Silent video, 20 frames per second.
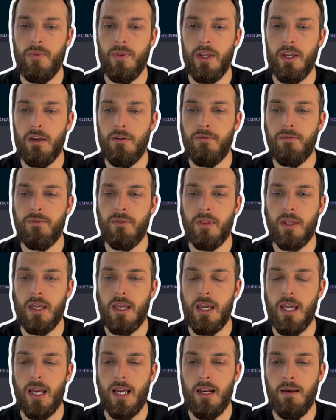if
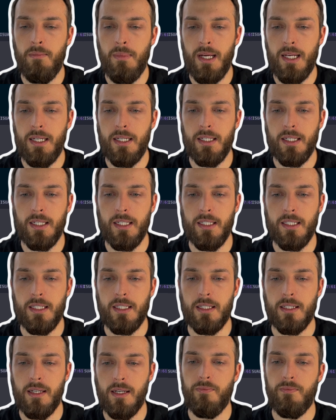the element
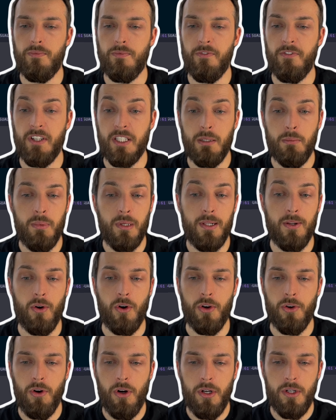is visible
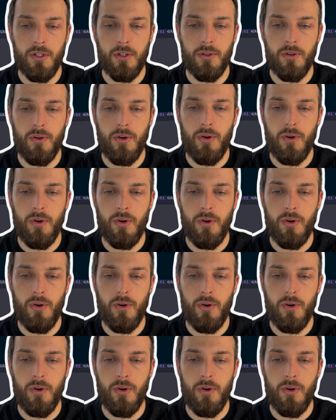or not.